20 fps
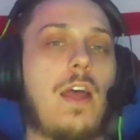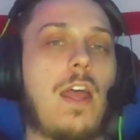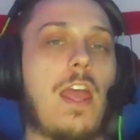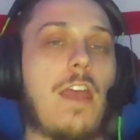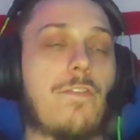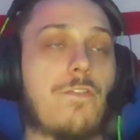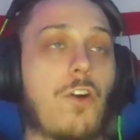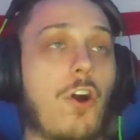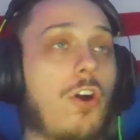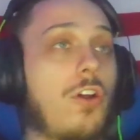
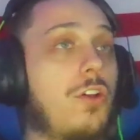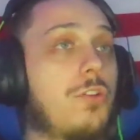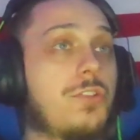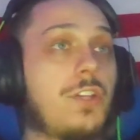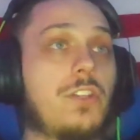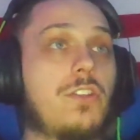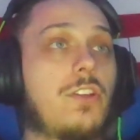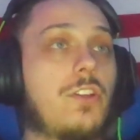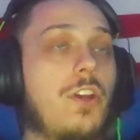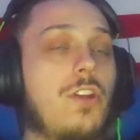If Carlos
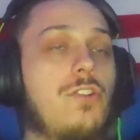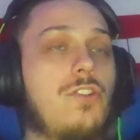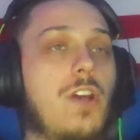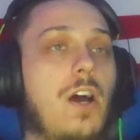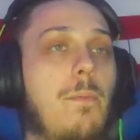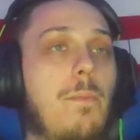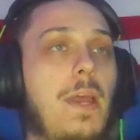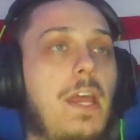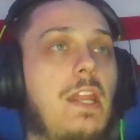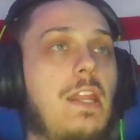gets a good
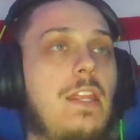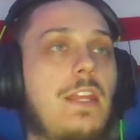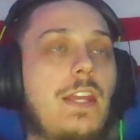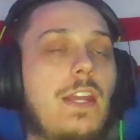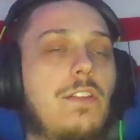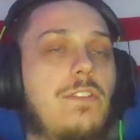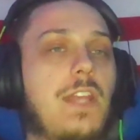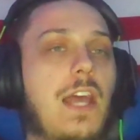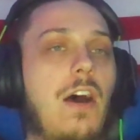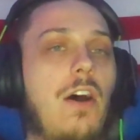jump man and he
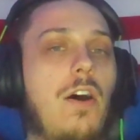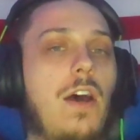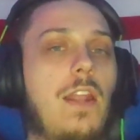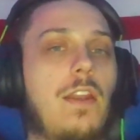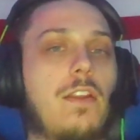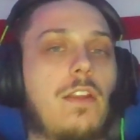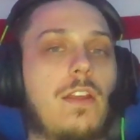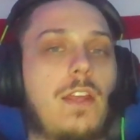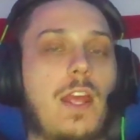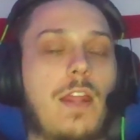gets out
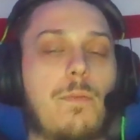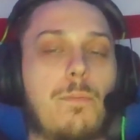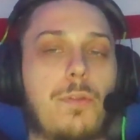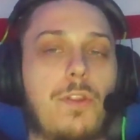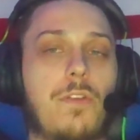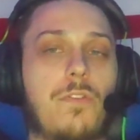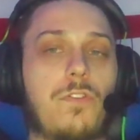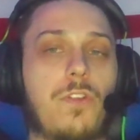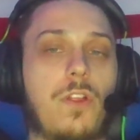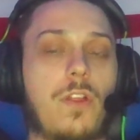and can get
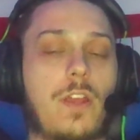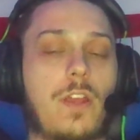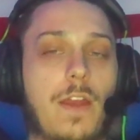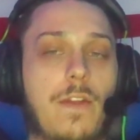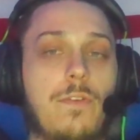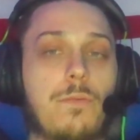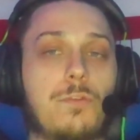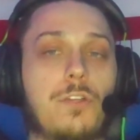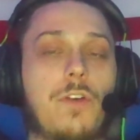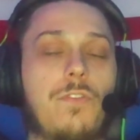
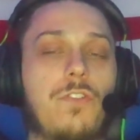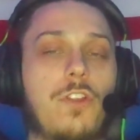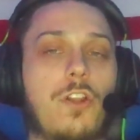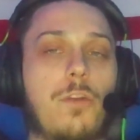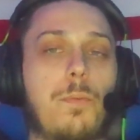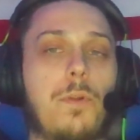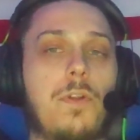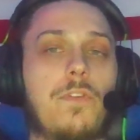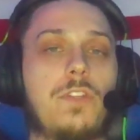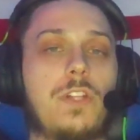himself a little
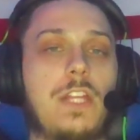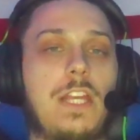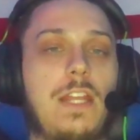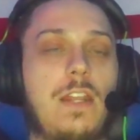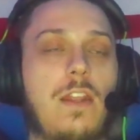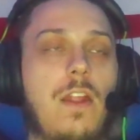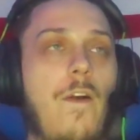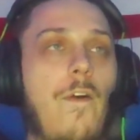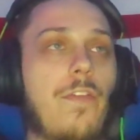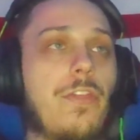bit of a
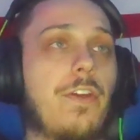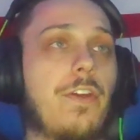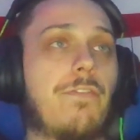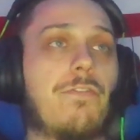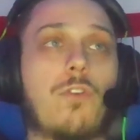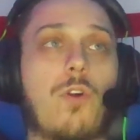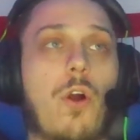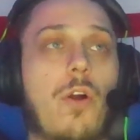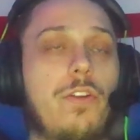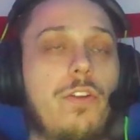lead, the
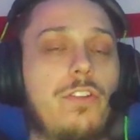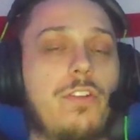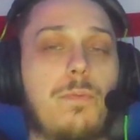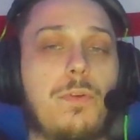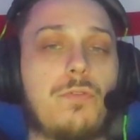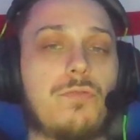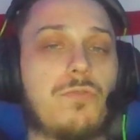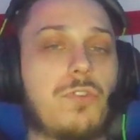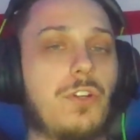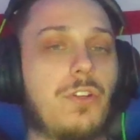Ferraris have
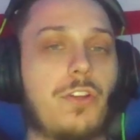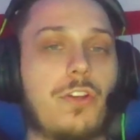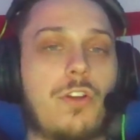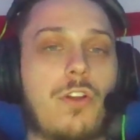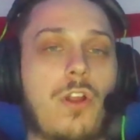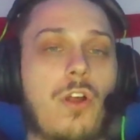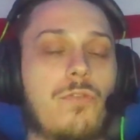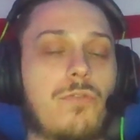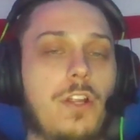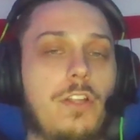been really good
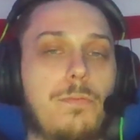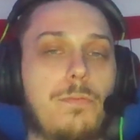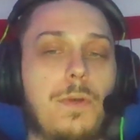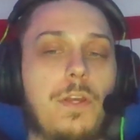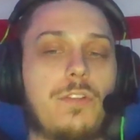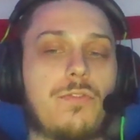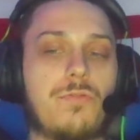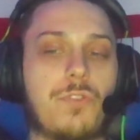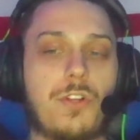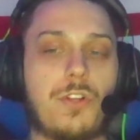on race
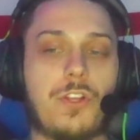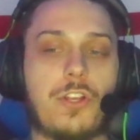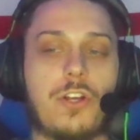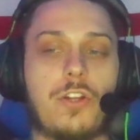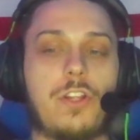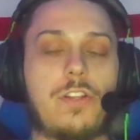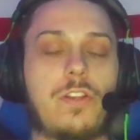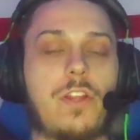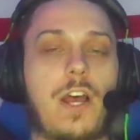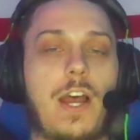pace and really good
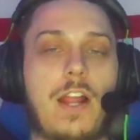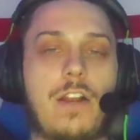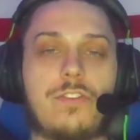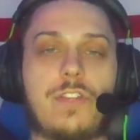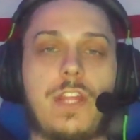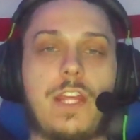on tires.